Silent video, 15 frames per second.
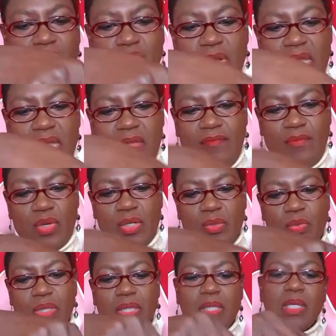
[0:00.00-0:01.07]
Do I have
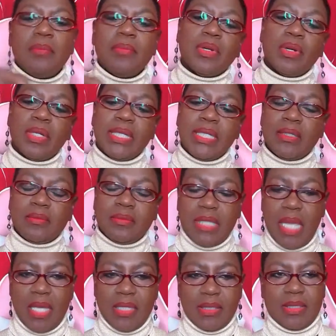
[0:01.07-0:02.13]
one with a number on it?
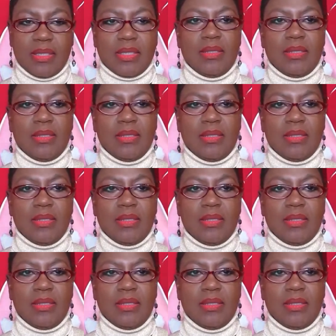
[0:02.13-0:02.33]
Yes.